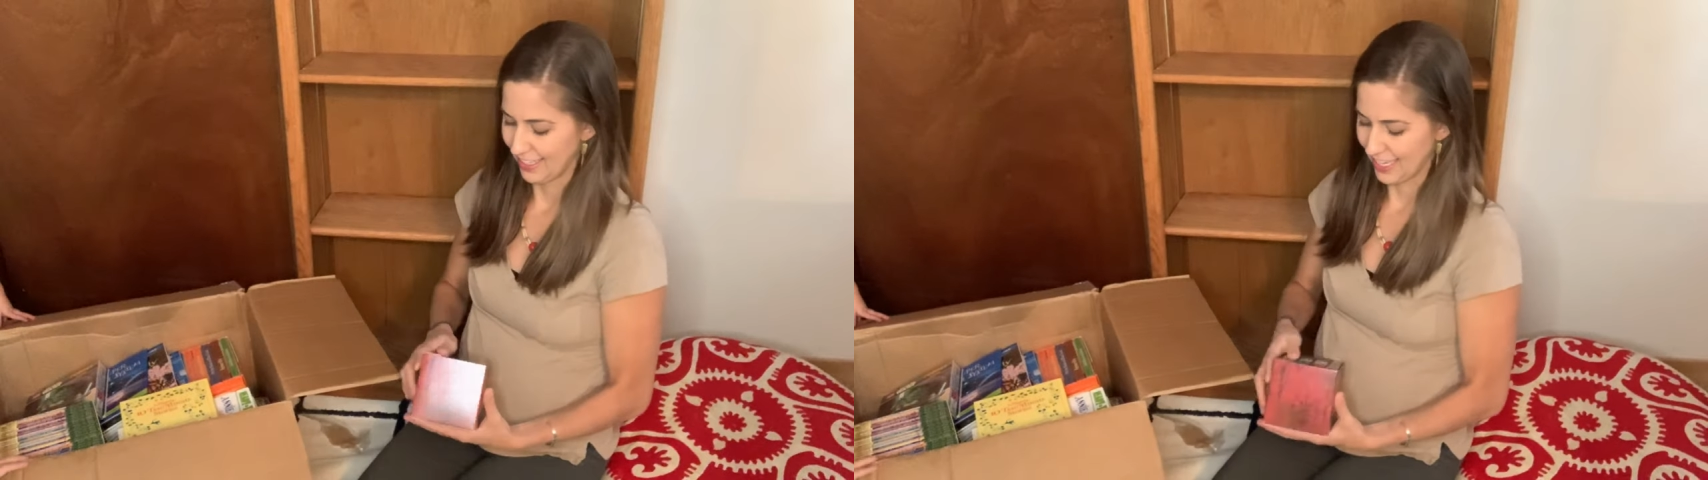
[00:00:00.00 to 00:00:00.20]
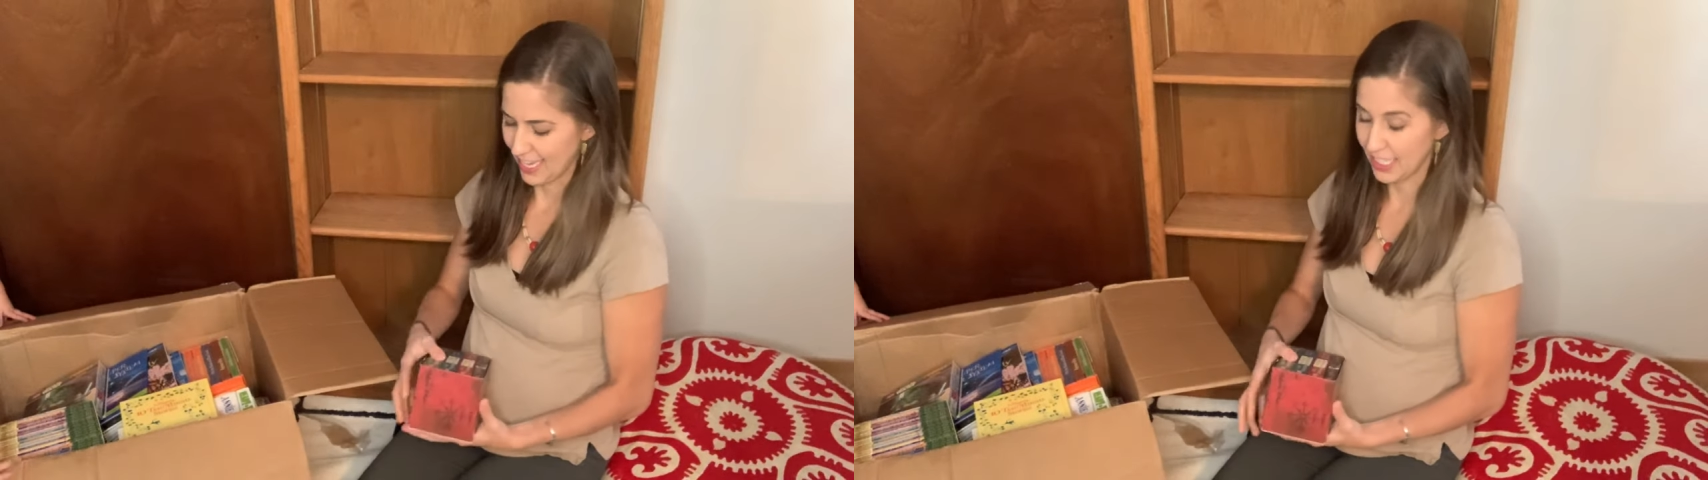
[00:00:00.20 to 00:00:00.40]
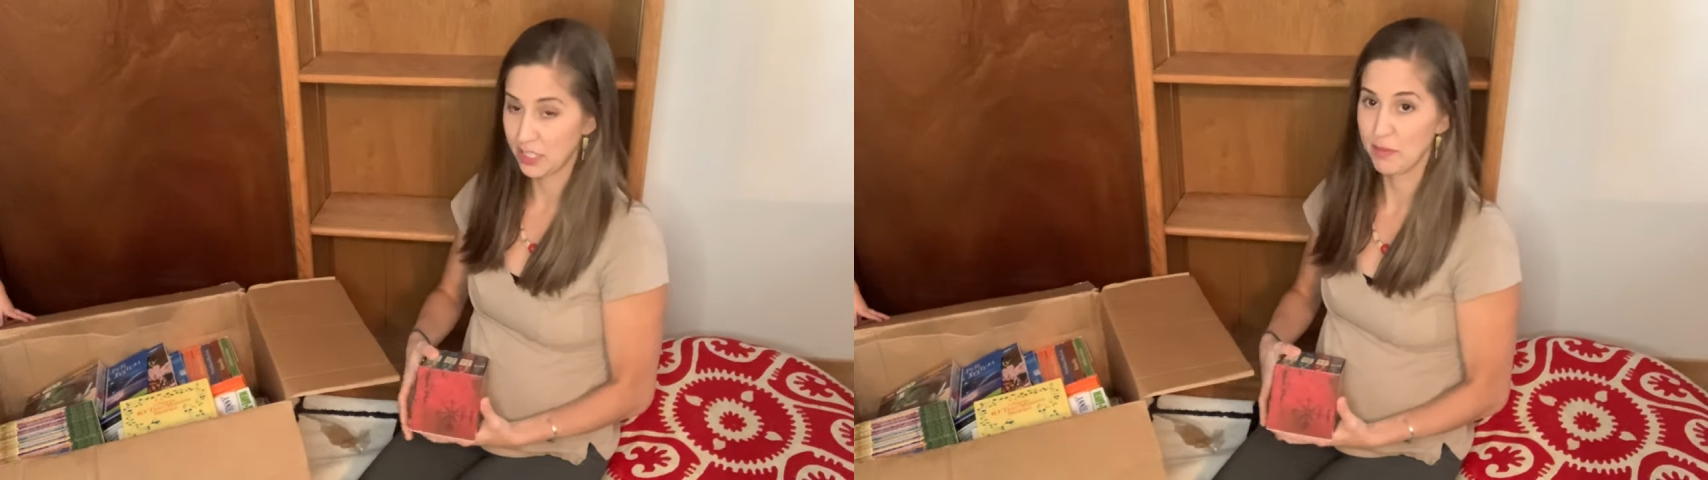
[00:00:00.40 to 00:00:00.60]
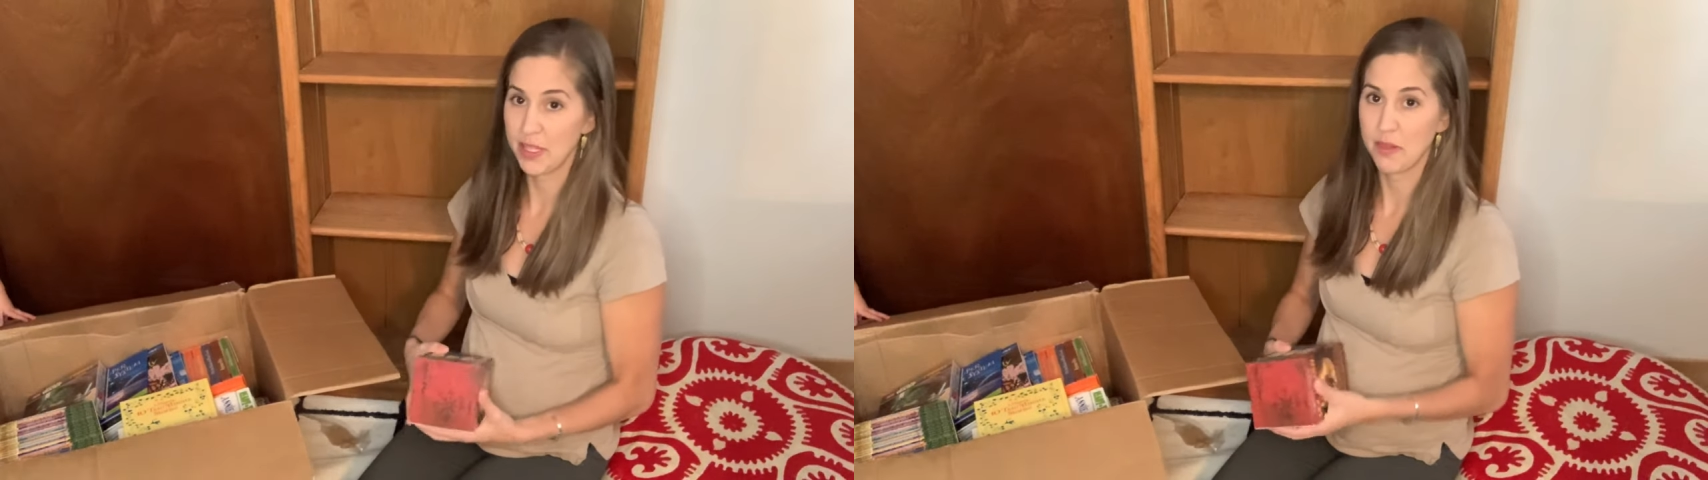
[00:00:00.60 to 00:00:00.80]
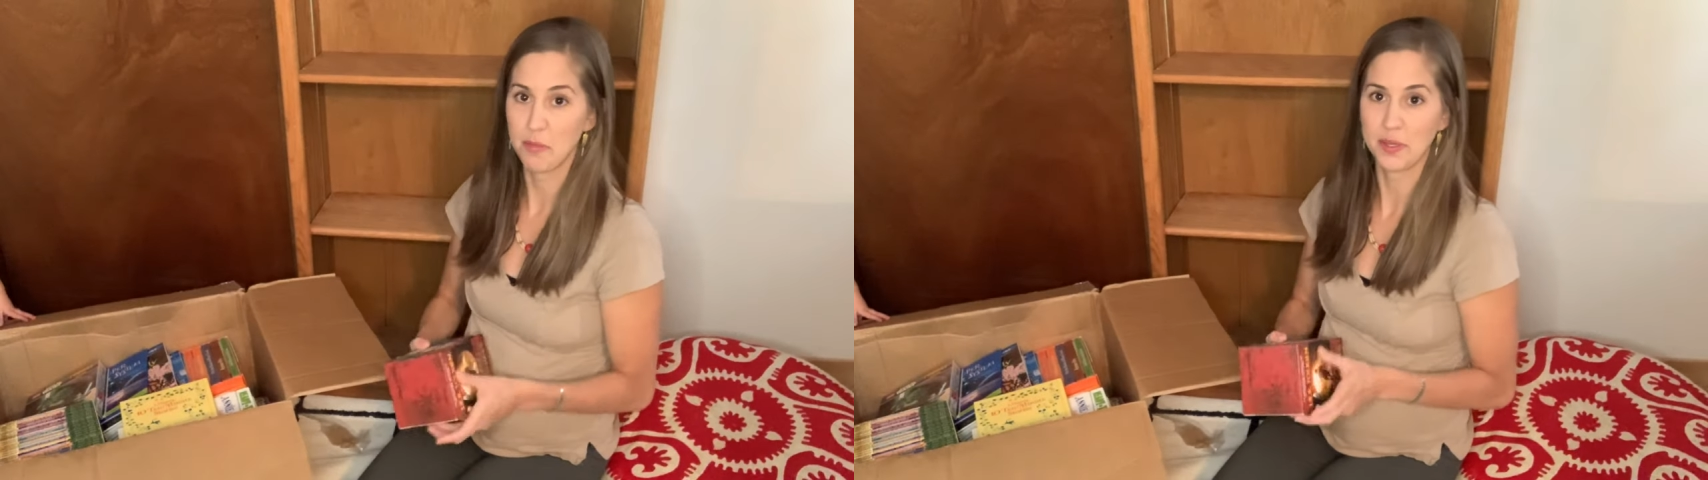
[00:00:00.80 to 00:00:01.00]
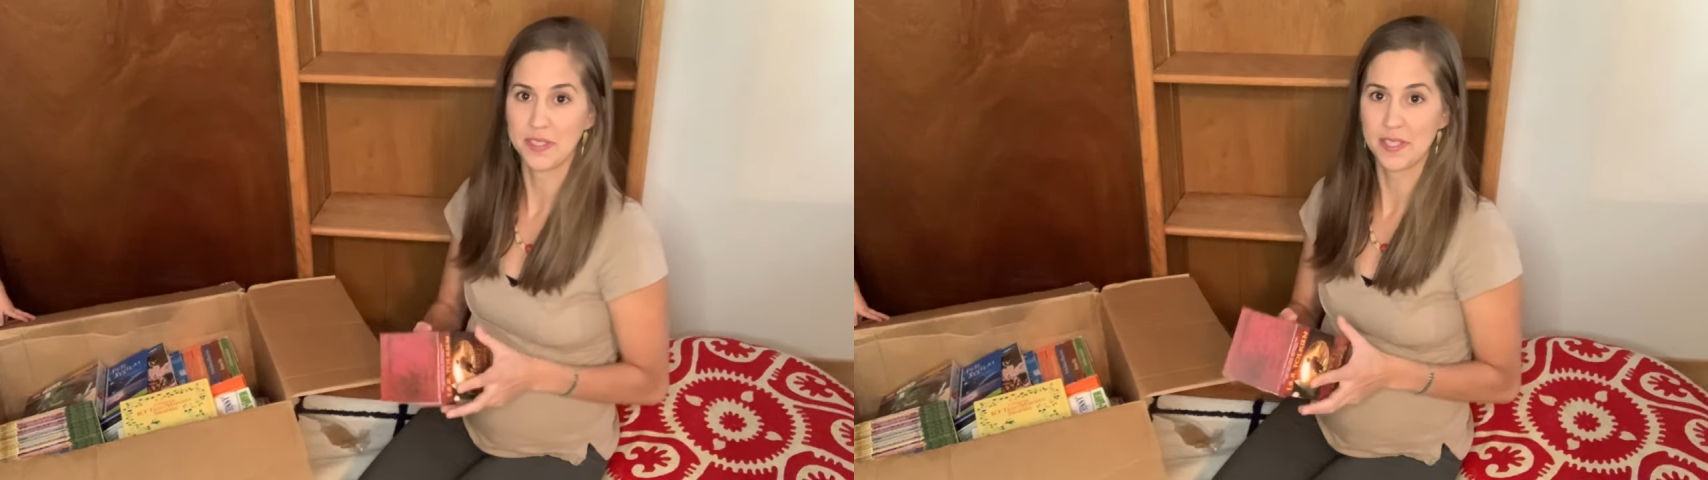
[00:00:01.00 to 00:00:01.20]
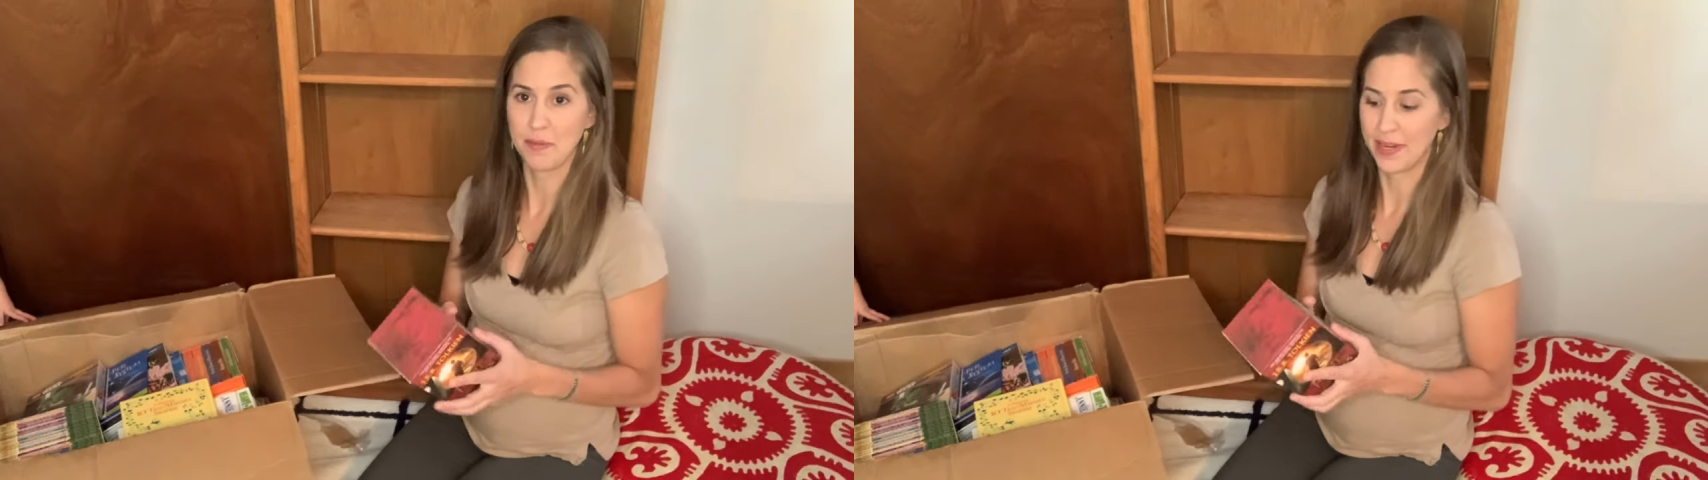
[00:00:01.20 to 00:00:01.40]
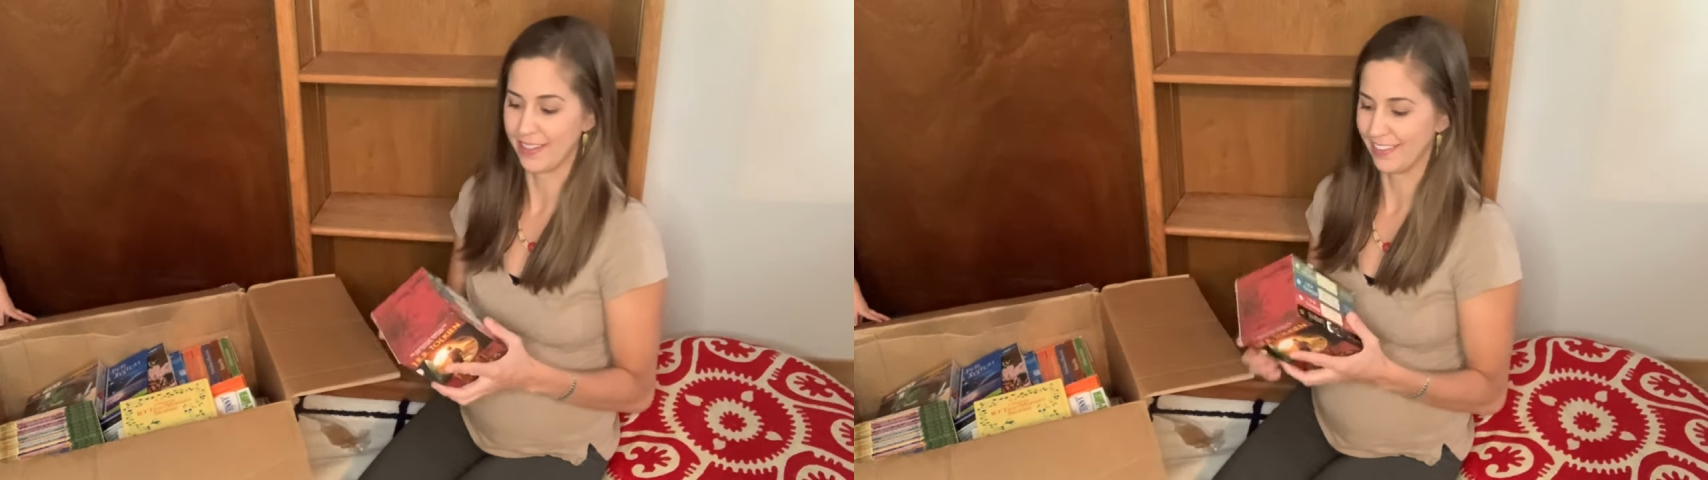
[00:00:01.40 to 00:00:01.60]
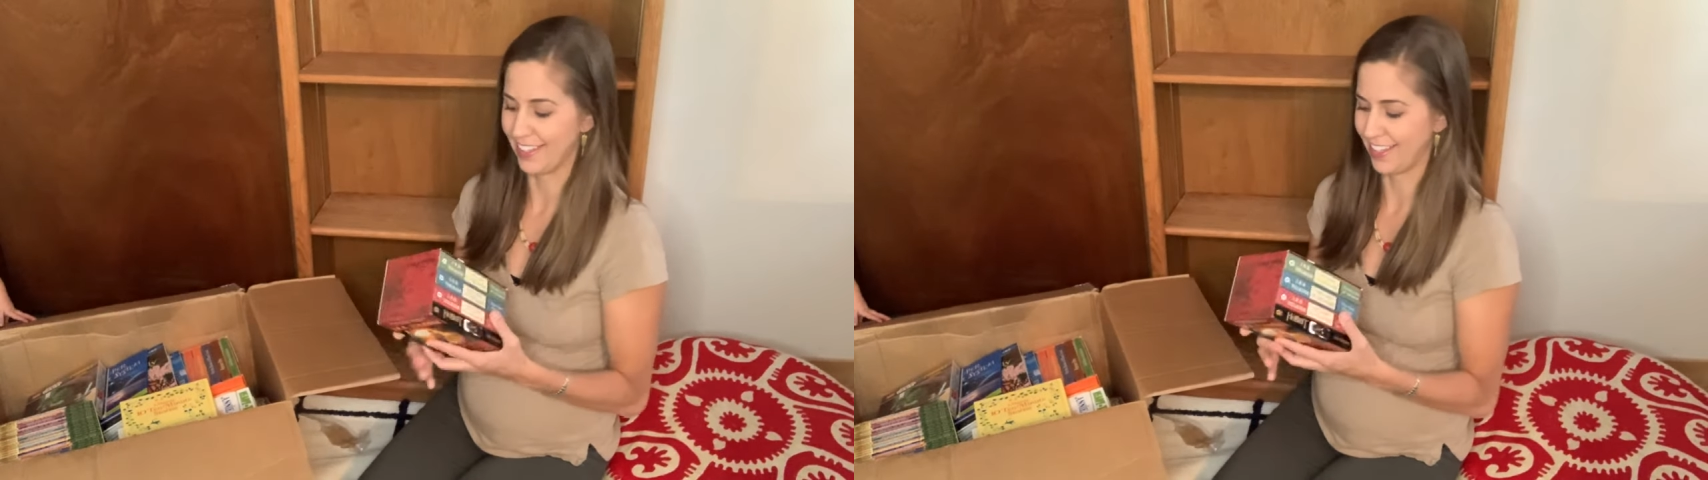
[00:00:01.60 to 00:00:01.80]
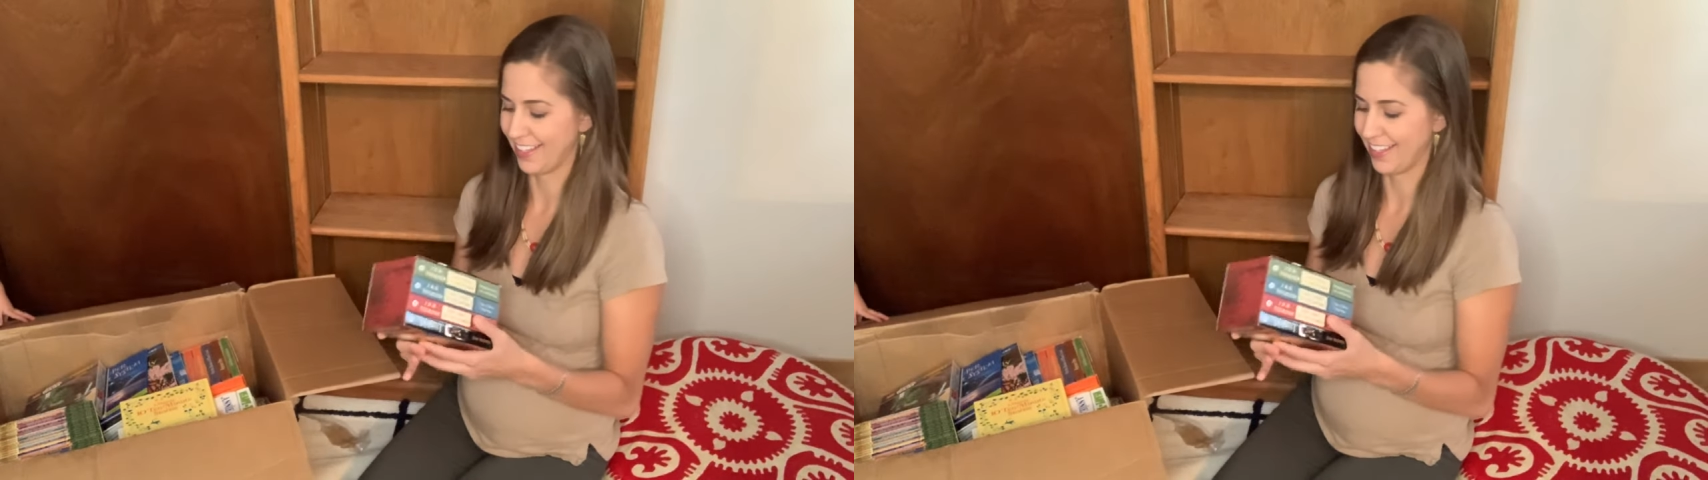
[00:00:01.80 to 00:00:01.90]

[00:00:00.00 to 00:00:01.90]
handing me the books apparently.